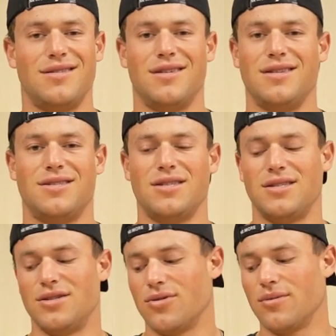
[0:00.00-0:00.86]
it's
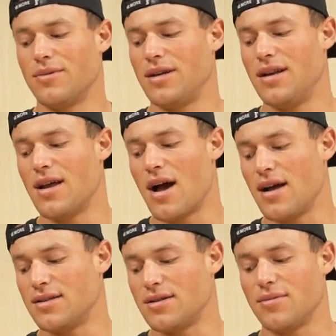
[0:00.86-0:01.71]
just normally
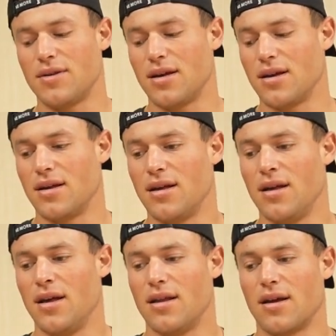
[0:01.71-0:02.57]
not something,
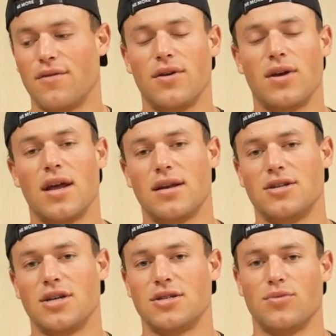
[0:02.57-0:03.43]
like if you can't
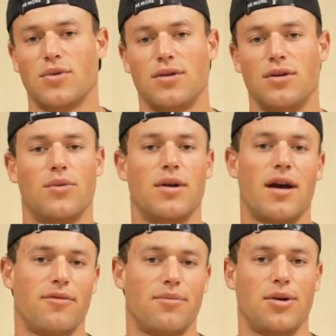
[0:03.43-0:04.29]
digest it well, you don't want
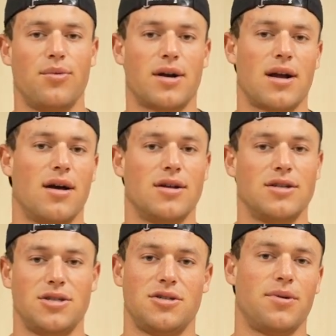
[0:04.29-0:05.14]
to have a pre-workout.
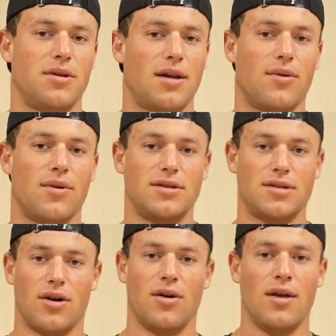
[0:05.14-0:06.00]
Let's just put it that way.
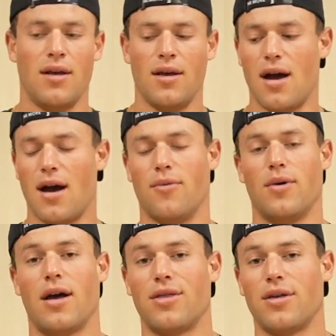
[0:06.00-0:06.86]
So
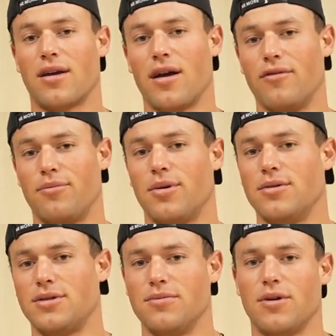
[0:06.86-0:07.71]
when I think of a
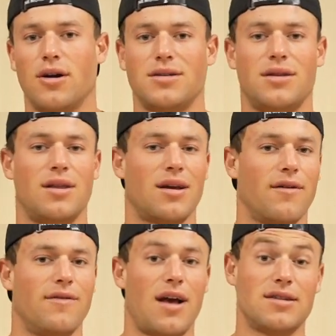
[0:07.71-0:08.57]
protein bar, I think
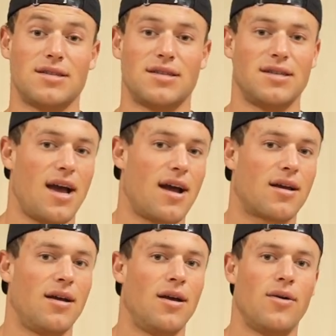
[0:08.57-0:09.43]
of it as a
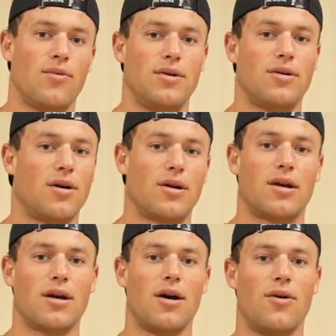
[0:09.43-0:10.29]
snack when you're on a
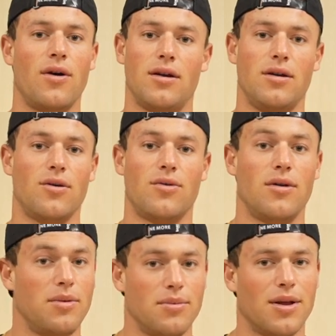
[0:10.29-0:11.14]
go and you don't
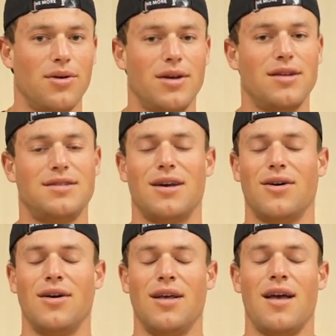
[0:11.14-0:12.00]
want to be bloated.
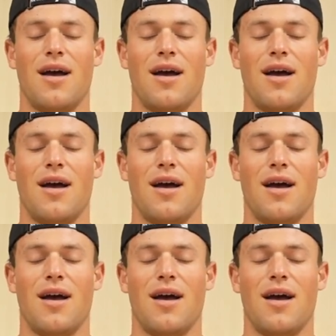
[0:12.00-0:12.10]
So